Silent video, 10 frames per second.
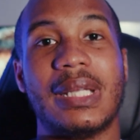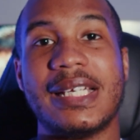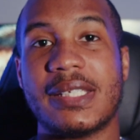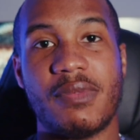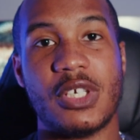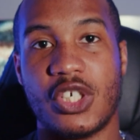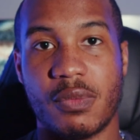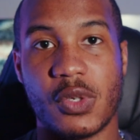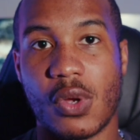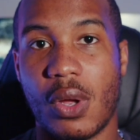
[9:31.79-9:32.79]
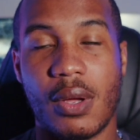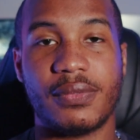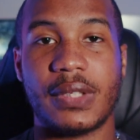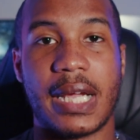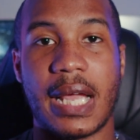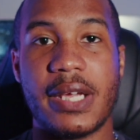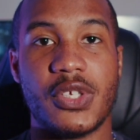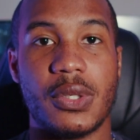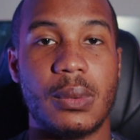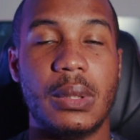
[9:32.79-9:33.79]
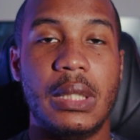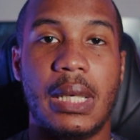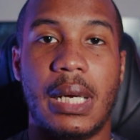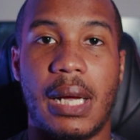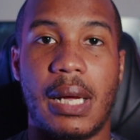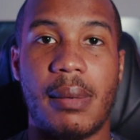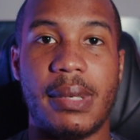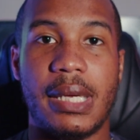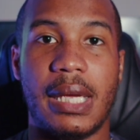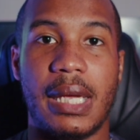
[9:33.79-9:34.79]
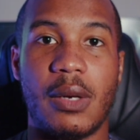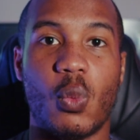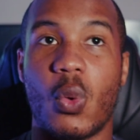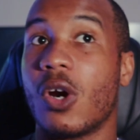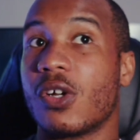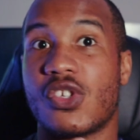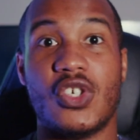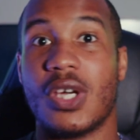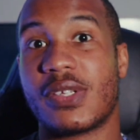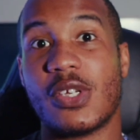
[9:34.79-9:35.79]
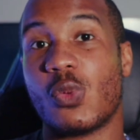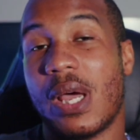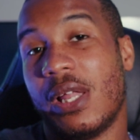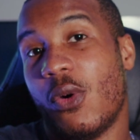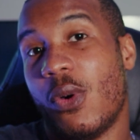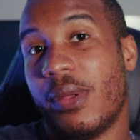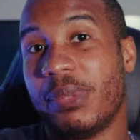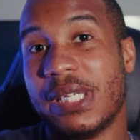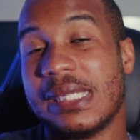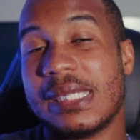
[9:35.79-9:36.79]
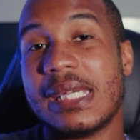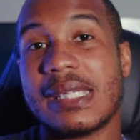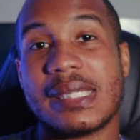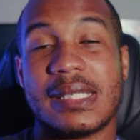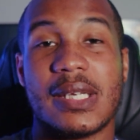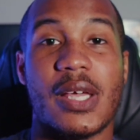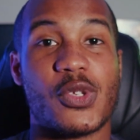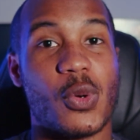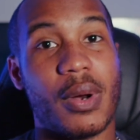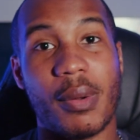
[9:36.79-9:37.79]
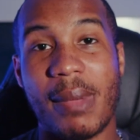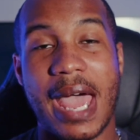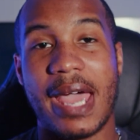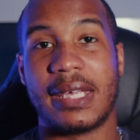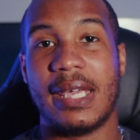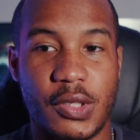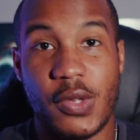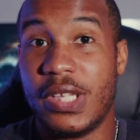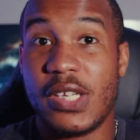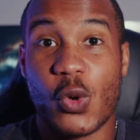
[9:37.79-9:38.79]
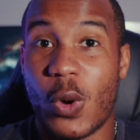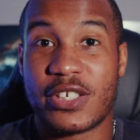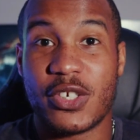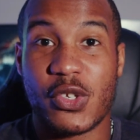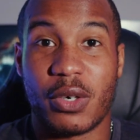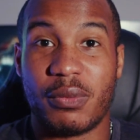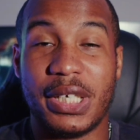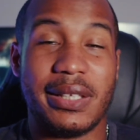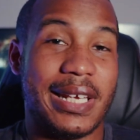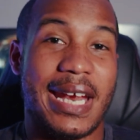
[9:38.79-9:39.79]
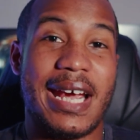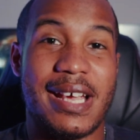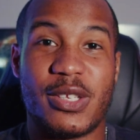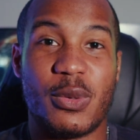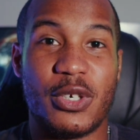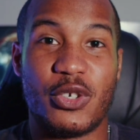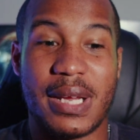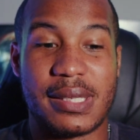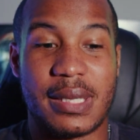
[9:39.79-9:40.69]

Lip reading: like DaVinci Resolve, like I do, it works just as well well on PC as it does on a Mac. These questions are real and I had to address